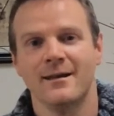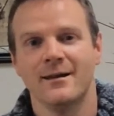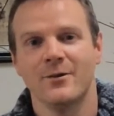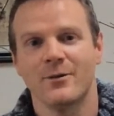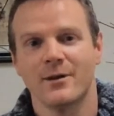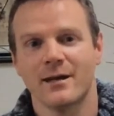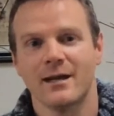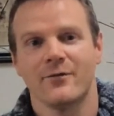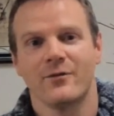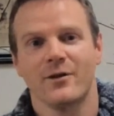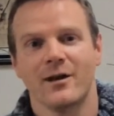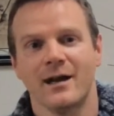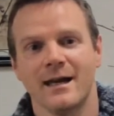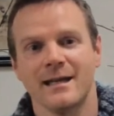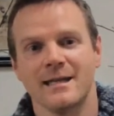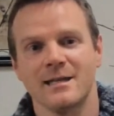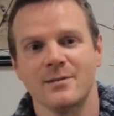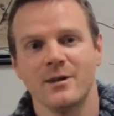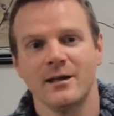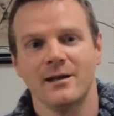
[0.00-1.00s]
whatever
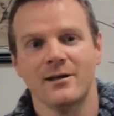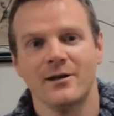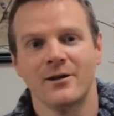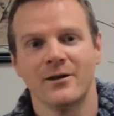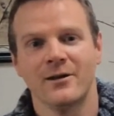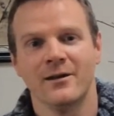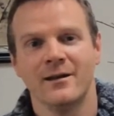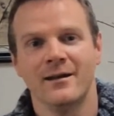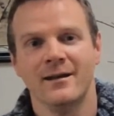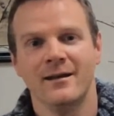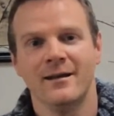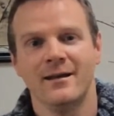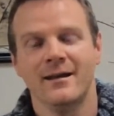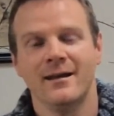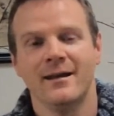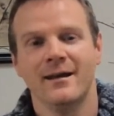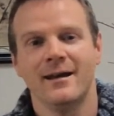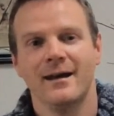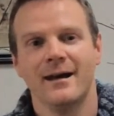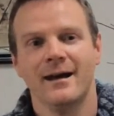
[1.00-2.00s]
had to be done.
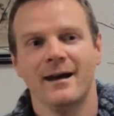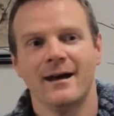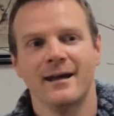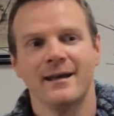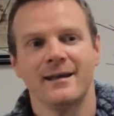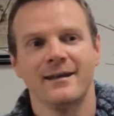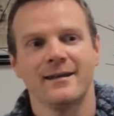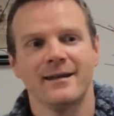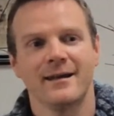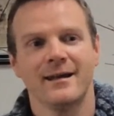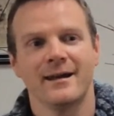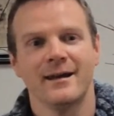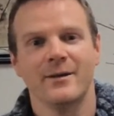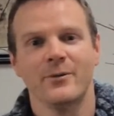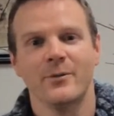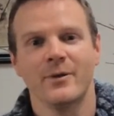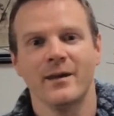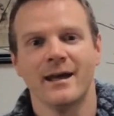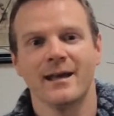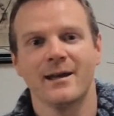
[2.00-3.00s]
And
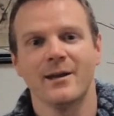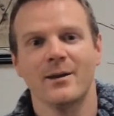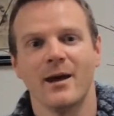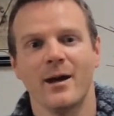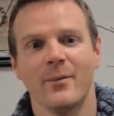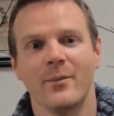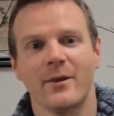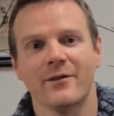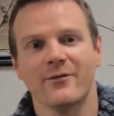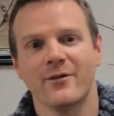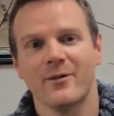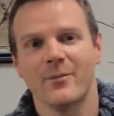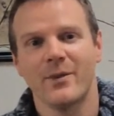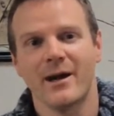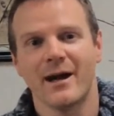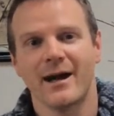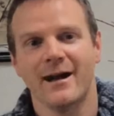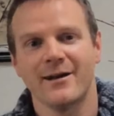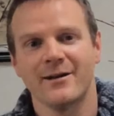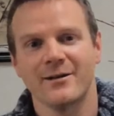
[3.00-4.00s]
we had a bit of a
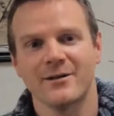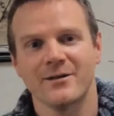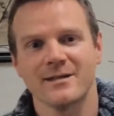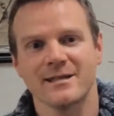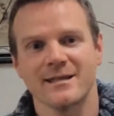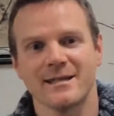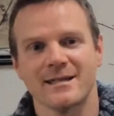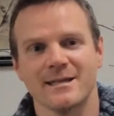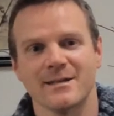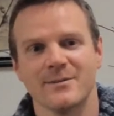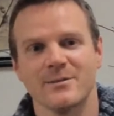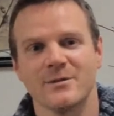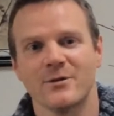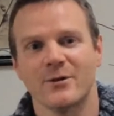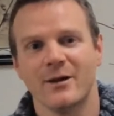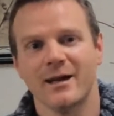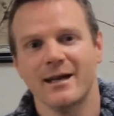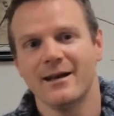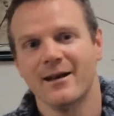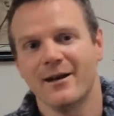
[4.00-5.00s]
barter system. So
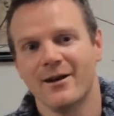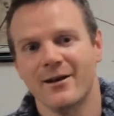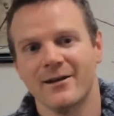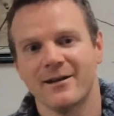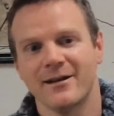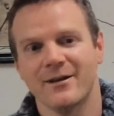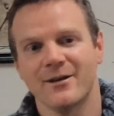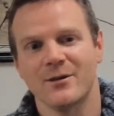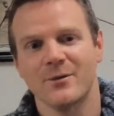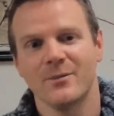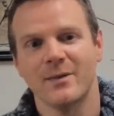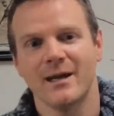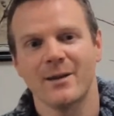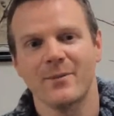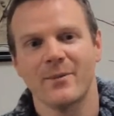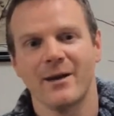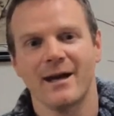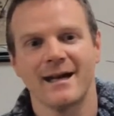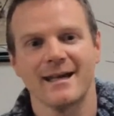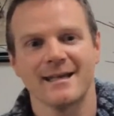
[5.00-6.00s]
I learned how to make
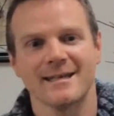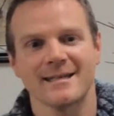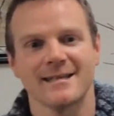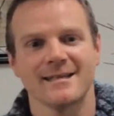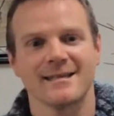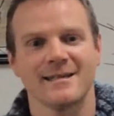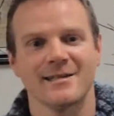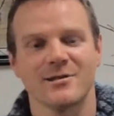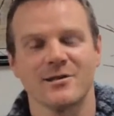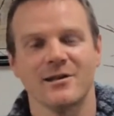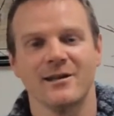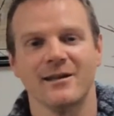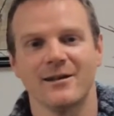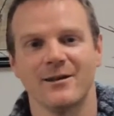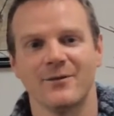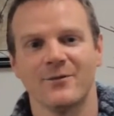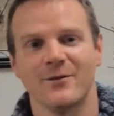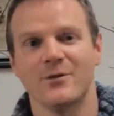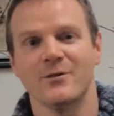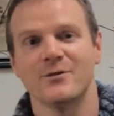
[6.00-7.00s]
baskets, and she got
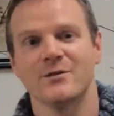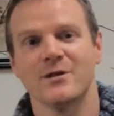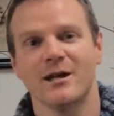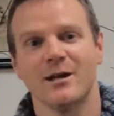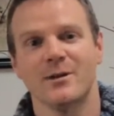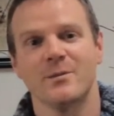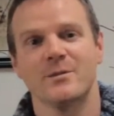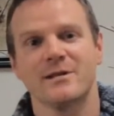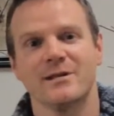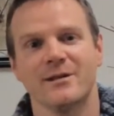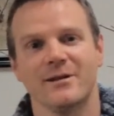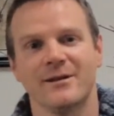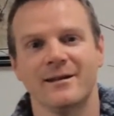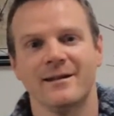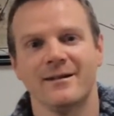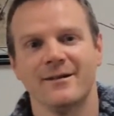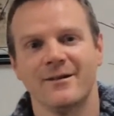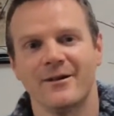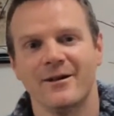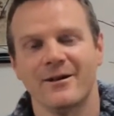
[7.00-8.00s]
a few jobs done
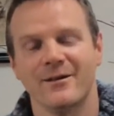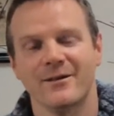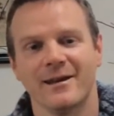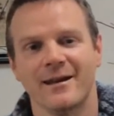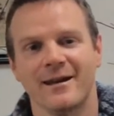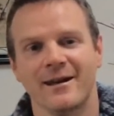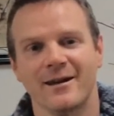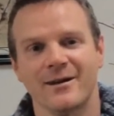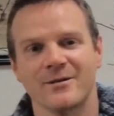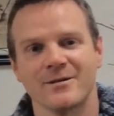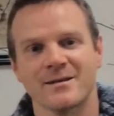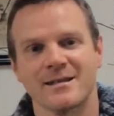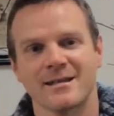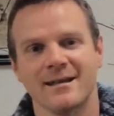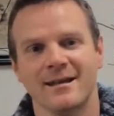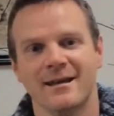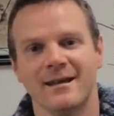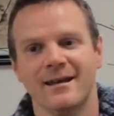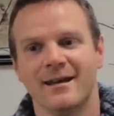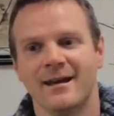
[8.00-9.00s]
around the house.
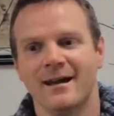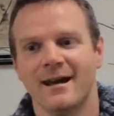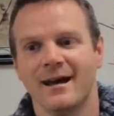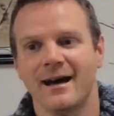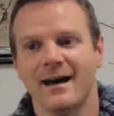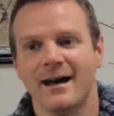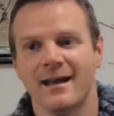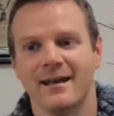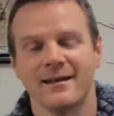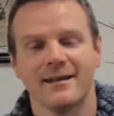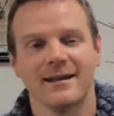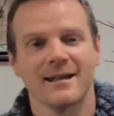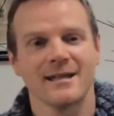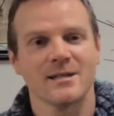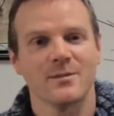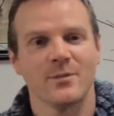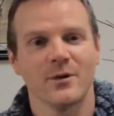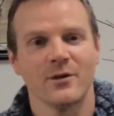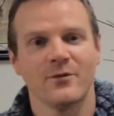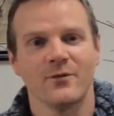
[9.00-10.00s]
And that's
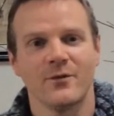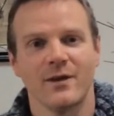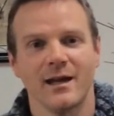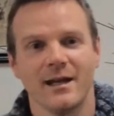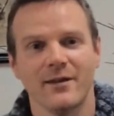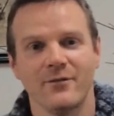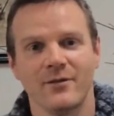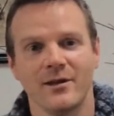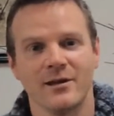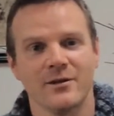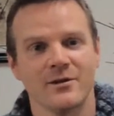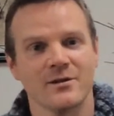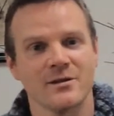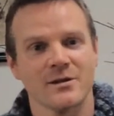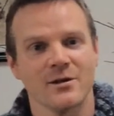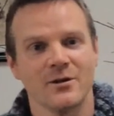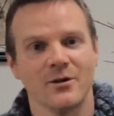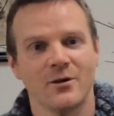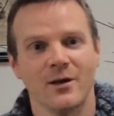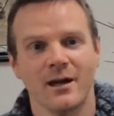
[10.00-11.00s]
about 5 years
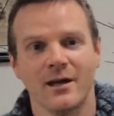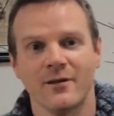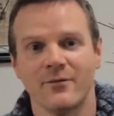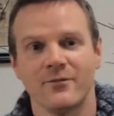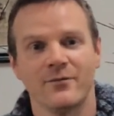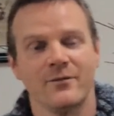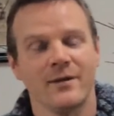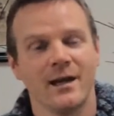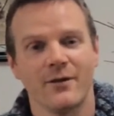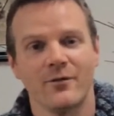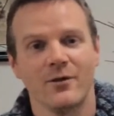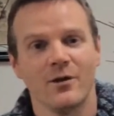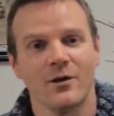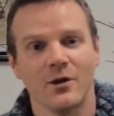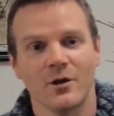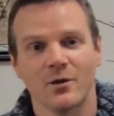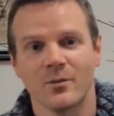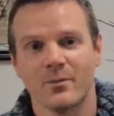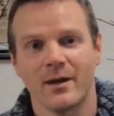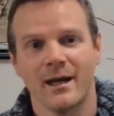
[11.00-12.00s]
ago. I've never
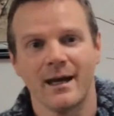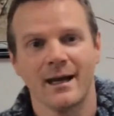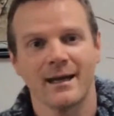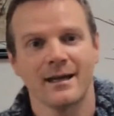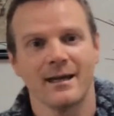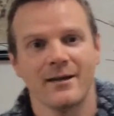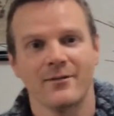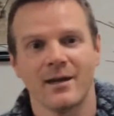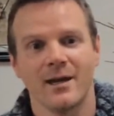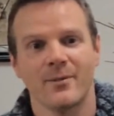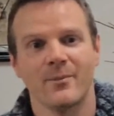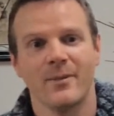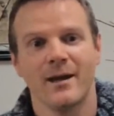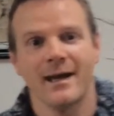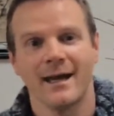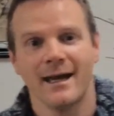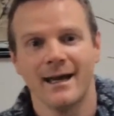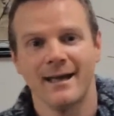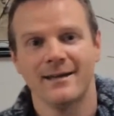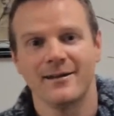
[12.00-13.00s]
looked back. I've kept my
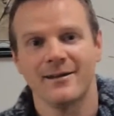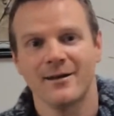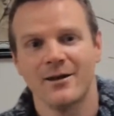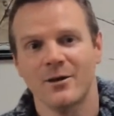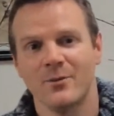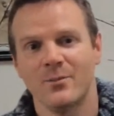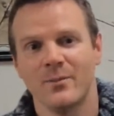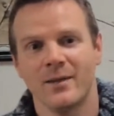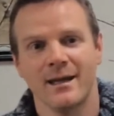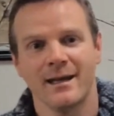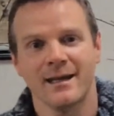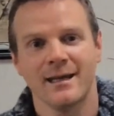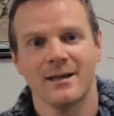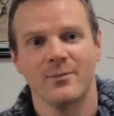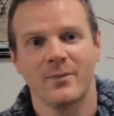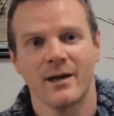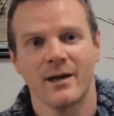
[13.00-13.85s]
head down making